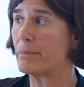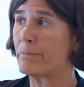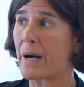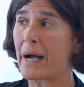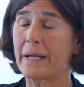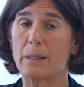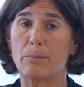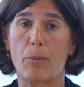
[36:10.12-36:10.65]
and
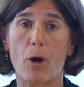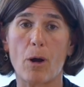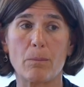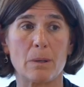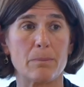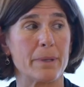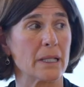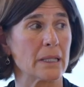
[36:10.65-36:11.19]
buy an
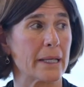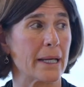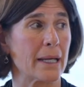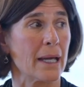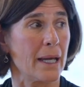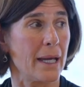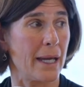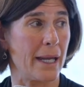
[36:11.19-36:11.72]
apartment building
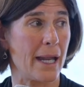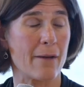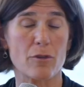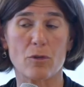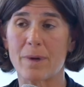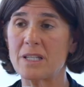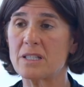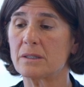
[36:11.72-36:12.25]
and have
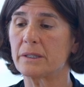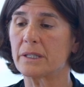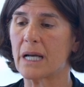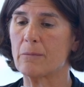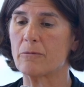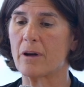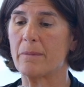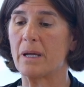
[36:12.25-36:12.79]
the rental
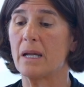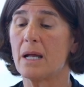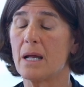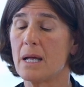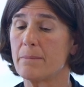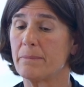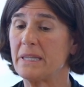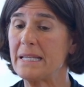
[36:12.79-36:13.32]
income from it?
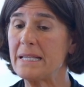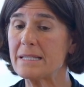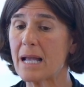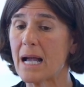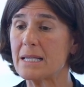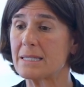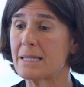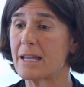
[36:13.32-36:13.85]
But these
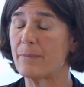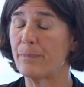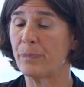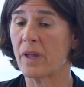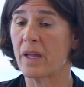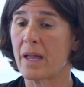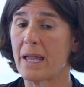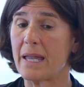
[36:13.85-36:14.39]
guys,
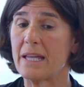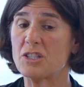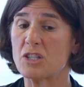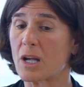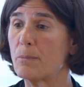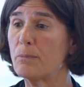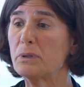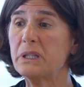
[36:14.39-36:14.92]
it's
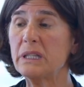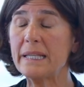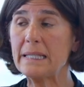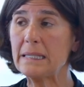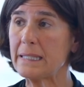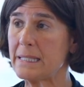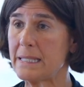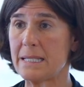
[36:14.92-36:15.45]

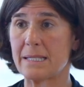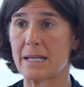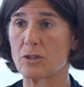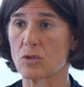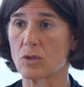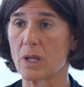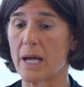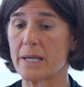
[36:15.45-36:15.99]
completely
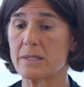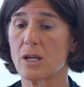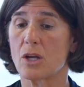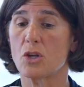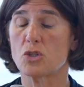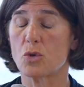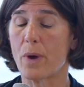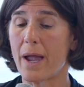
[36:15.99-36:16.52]
decentralized.
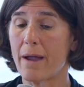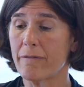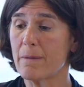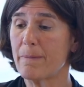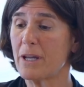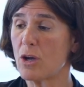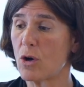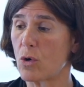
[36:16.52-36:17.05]
So
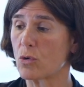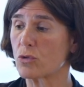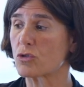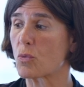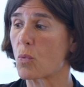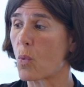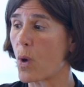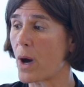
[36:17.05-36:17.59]
everybody owns
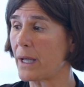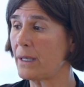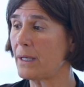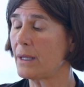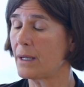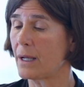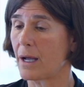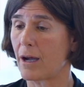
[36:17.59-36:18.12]

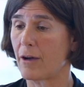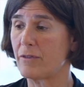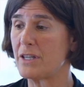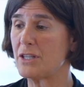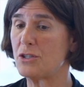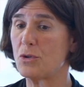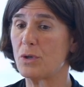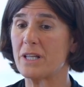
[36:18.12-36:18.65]
one of
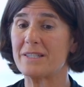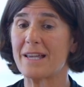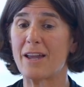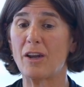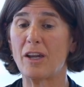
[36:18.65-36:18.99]
these units, and